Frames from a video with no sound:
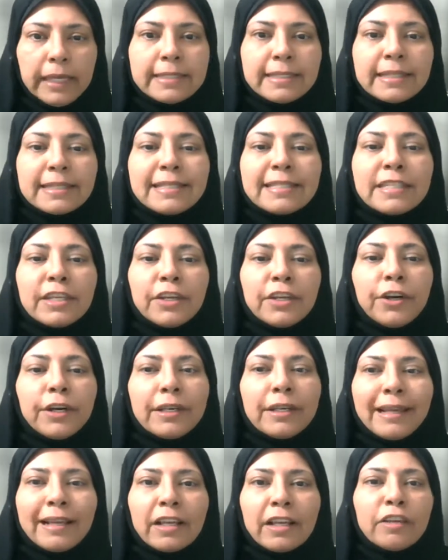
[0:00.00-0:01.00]
It's
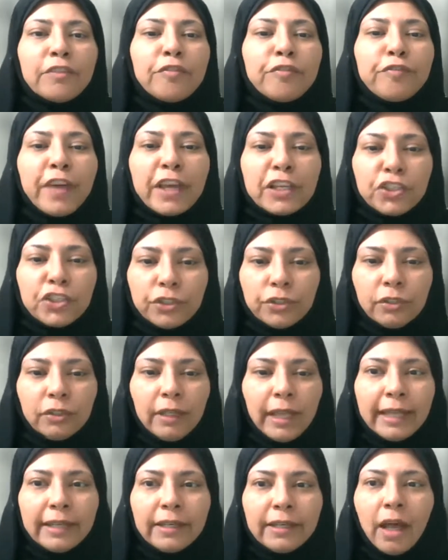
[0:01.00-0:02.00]
considered
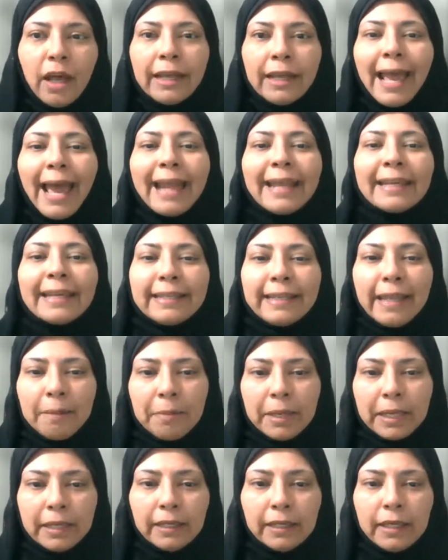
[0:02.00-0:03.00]
confessional and not
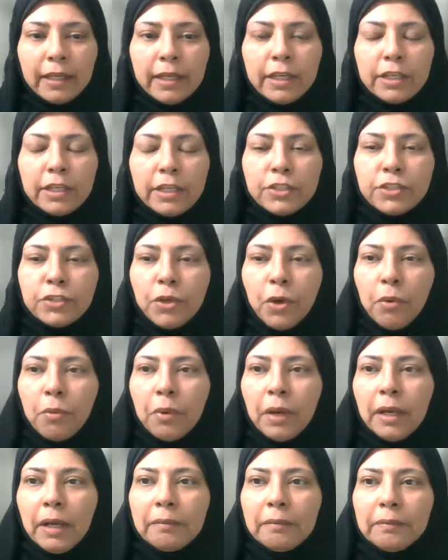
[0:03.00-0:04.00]
academic.
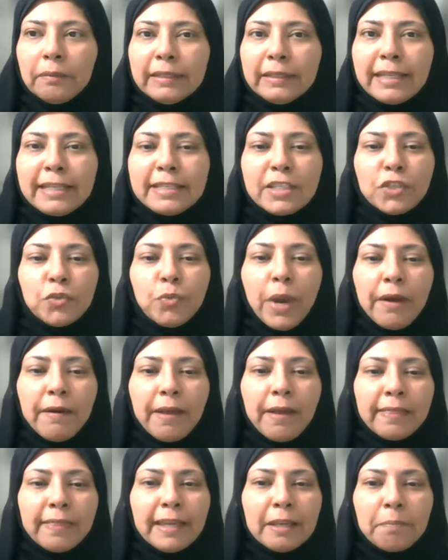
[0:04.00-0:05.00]
So this is
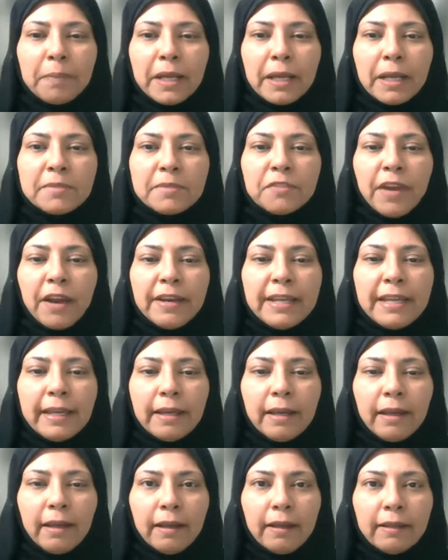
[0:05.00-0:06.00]
where I think it becomes
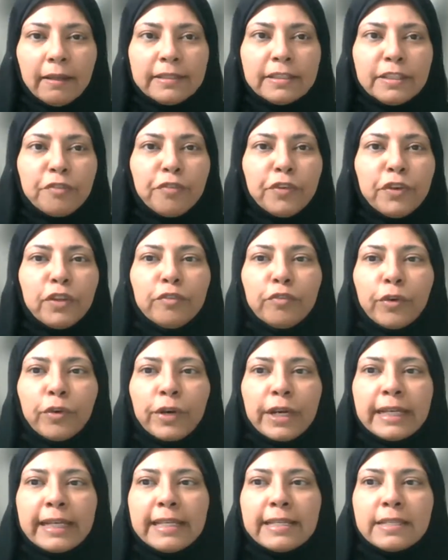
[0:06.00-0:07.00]
very difficult
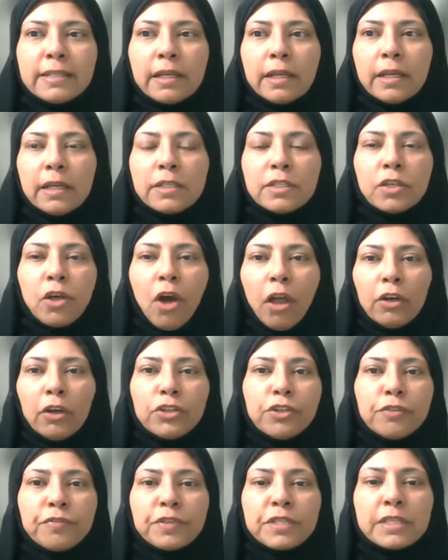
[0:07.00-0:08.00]
for at least
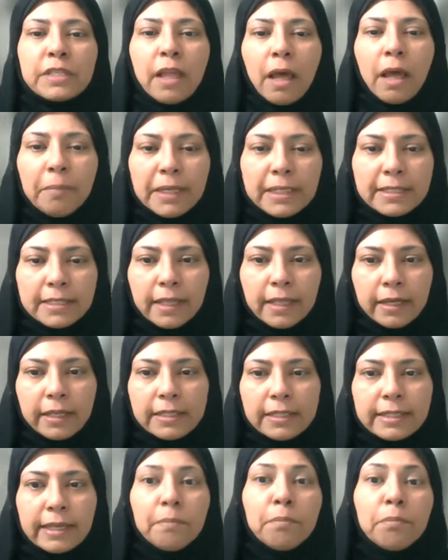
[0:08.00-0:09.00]
scholars of Islamic
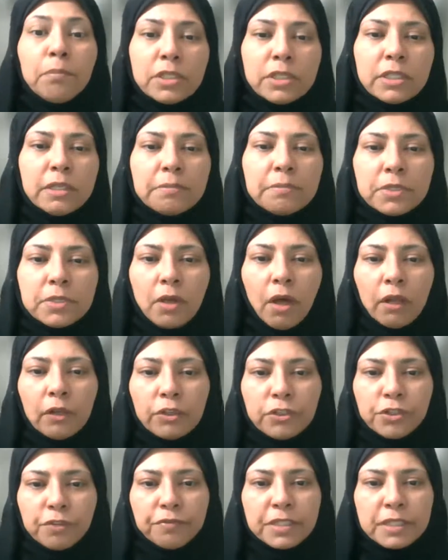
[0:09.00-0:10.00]
studies and Muslim
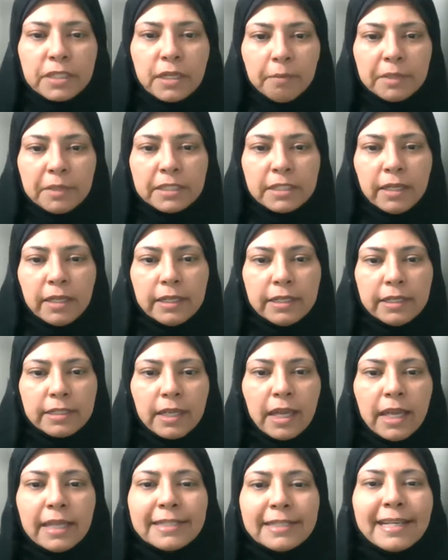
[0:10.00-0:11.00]
scholars of Islamic
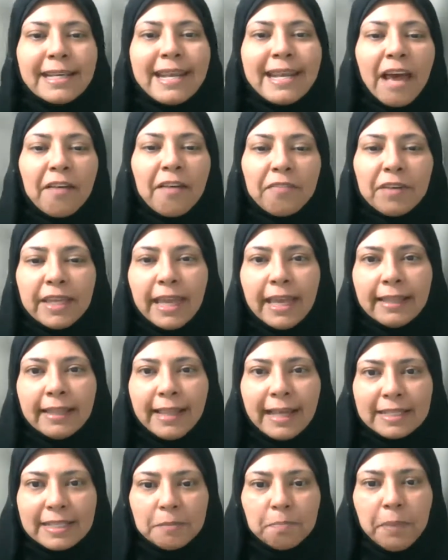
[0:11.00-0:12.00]
studies to
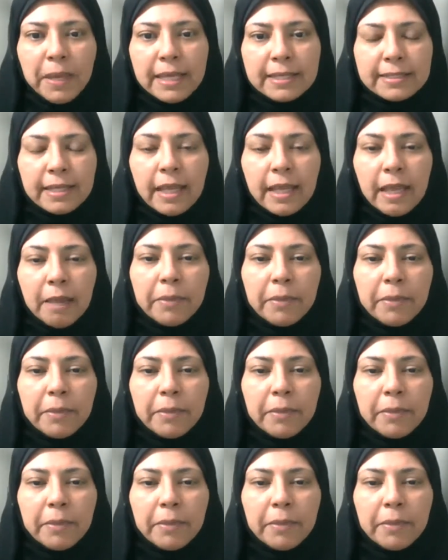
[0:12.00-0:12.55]
navigate that space.